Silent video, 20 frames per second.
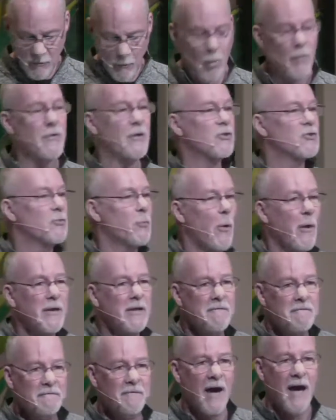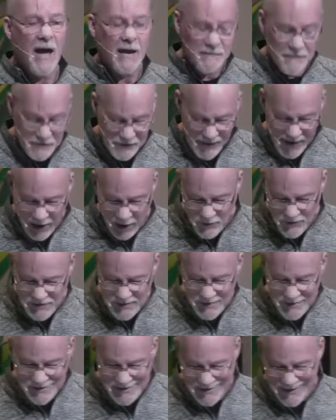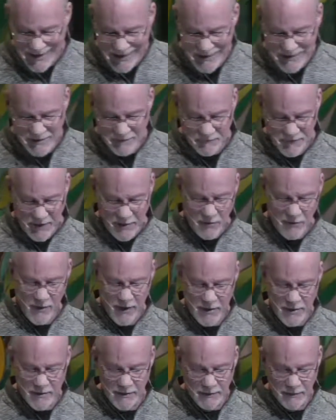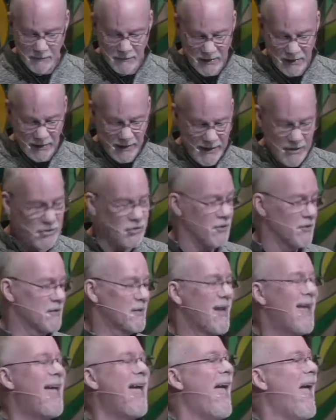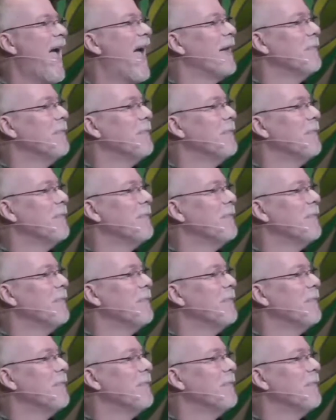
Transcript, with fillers: more than 25,000 saints venerated in the Middle Ages, and